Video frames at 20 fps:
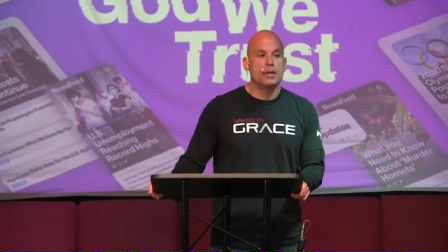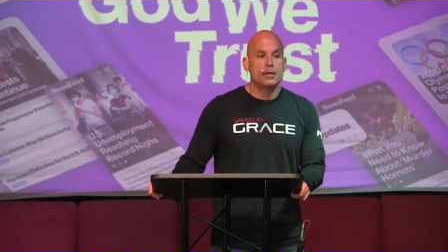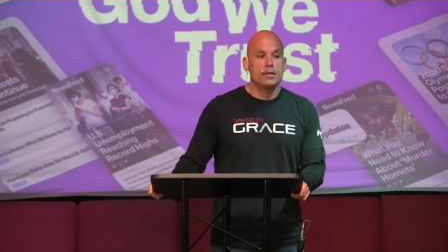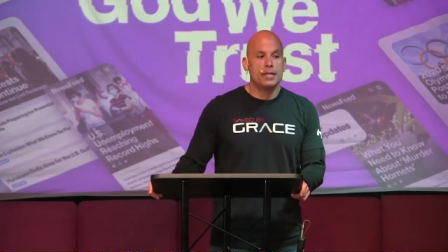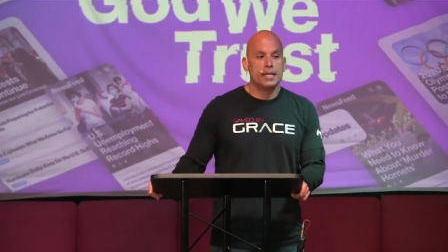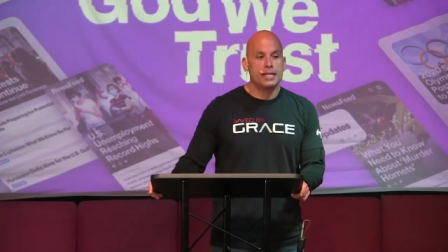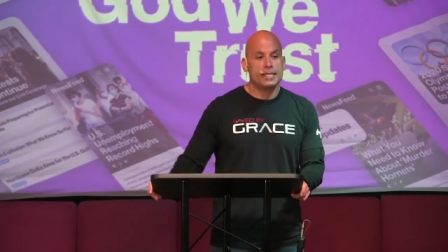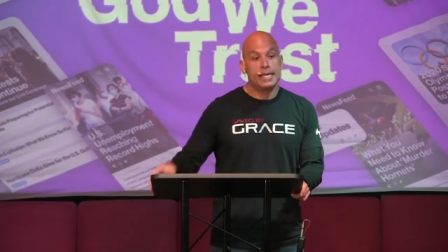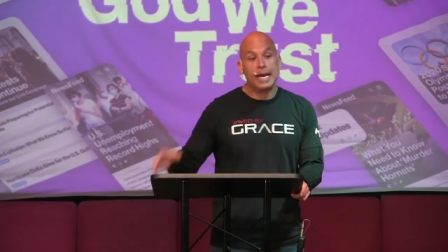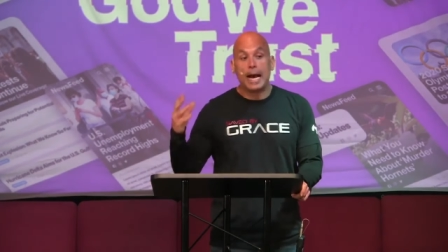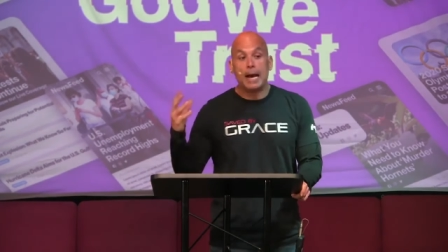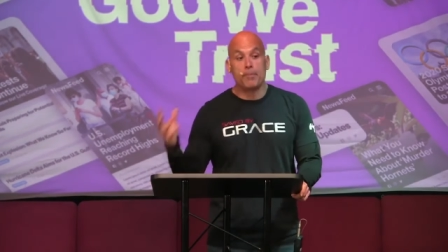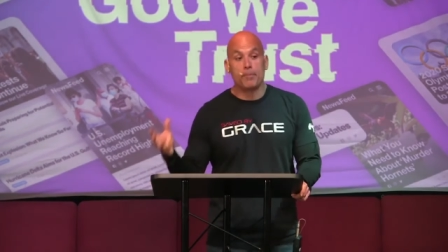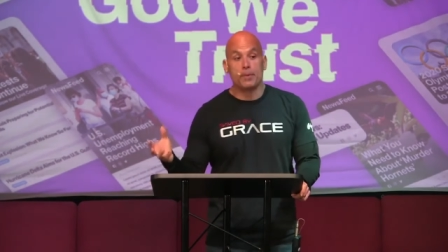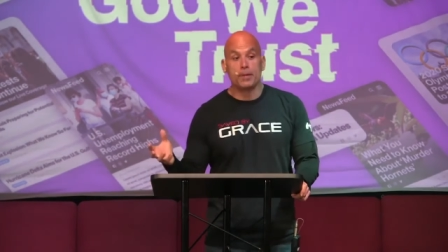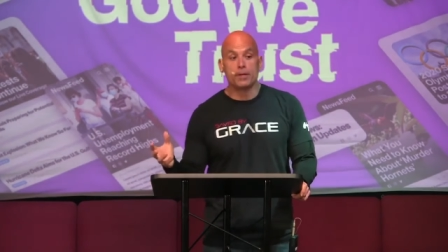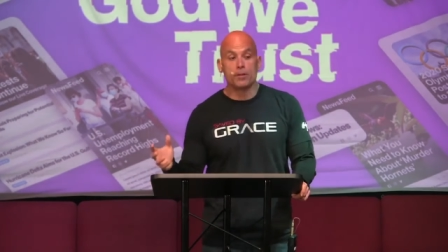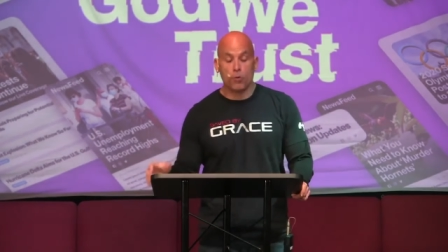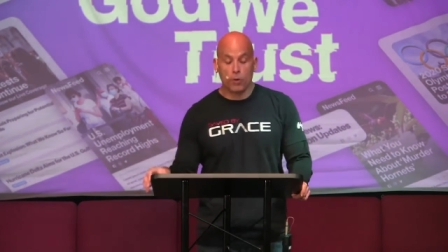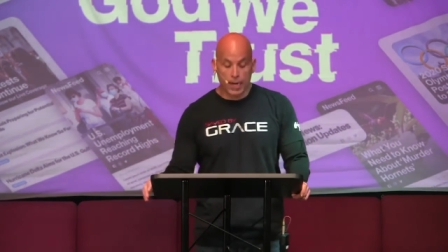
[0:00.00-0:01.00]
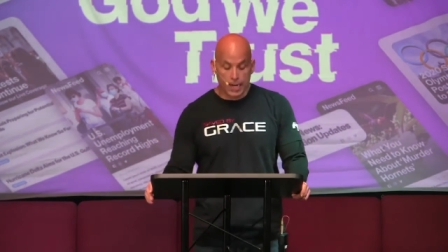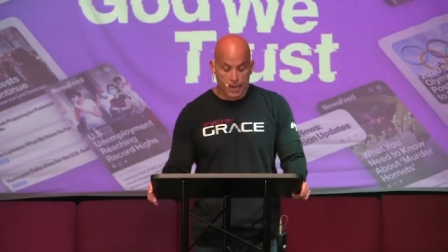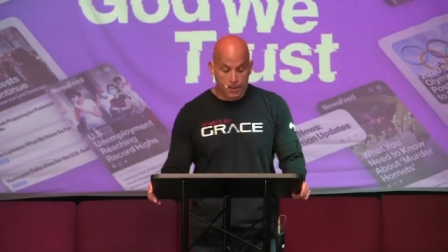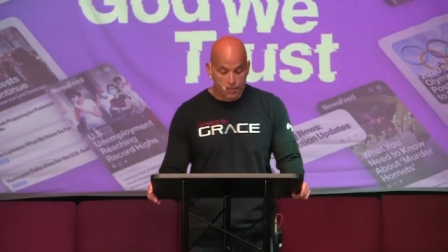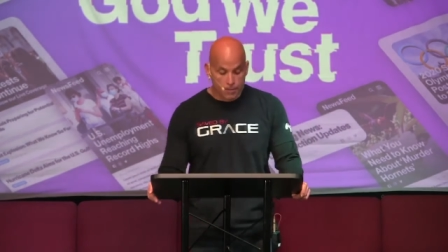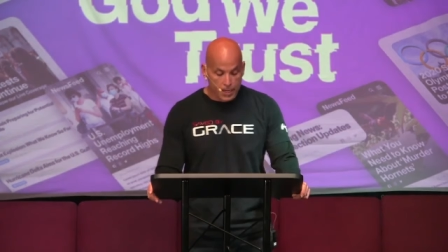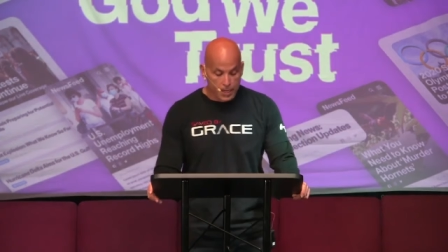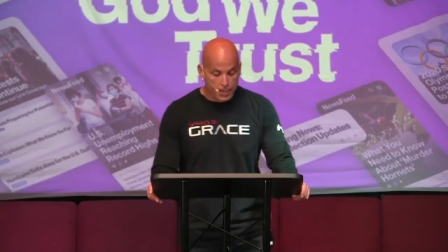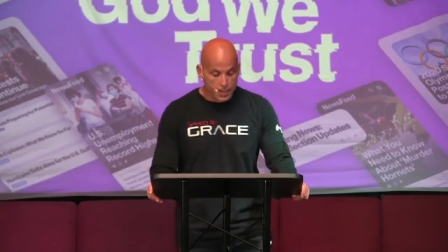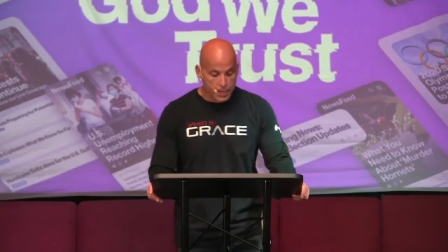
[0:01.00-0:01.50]
That's happened quite a
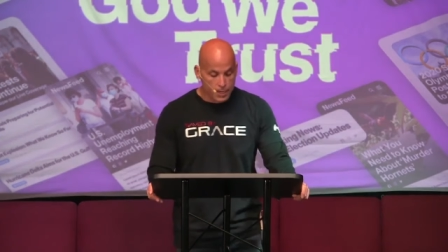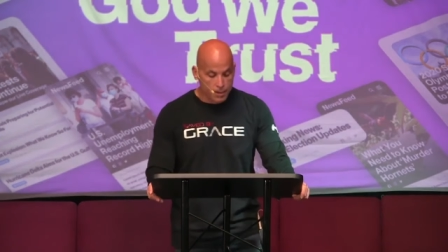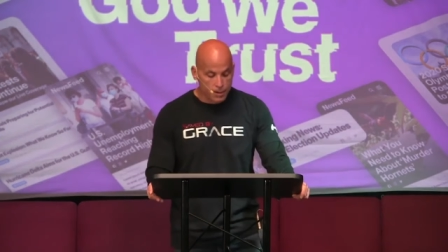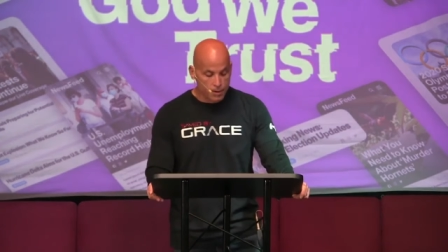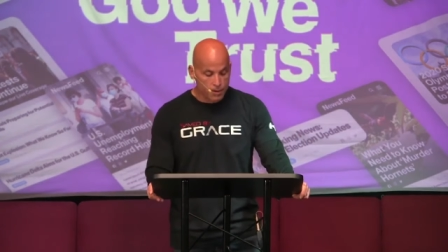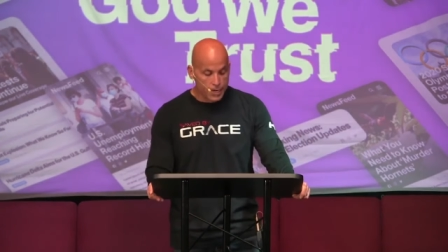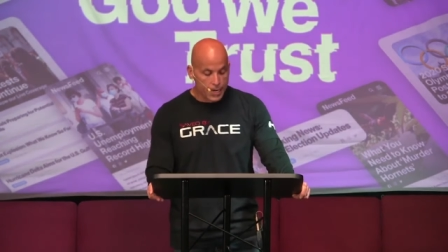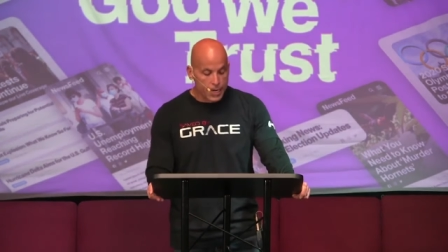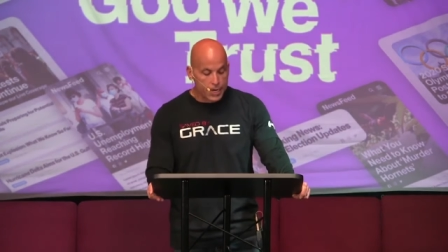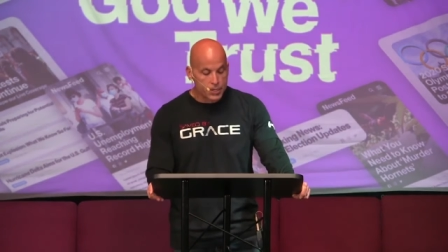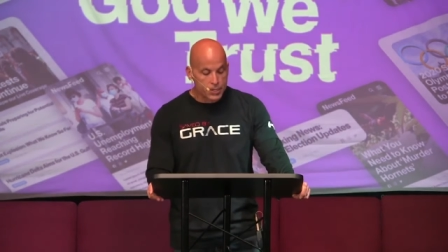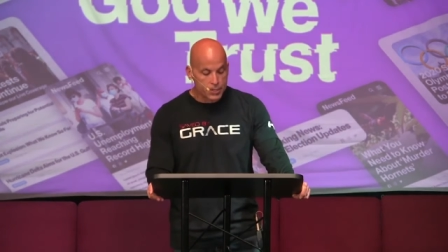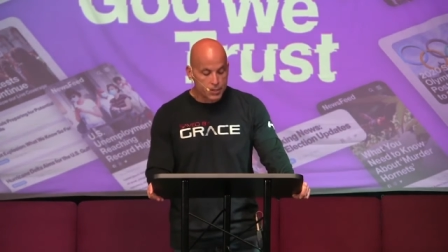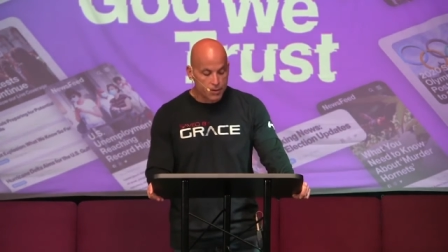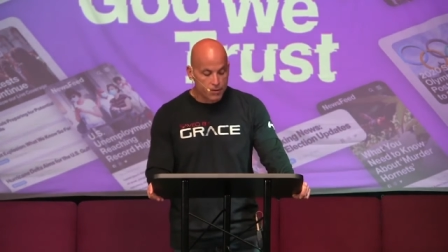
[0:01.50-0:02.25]
bit in our nation.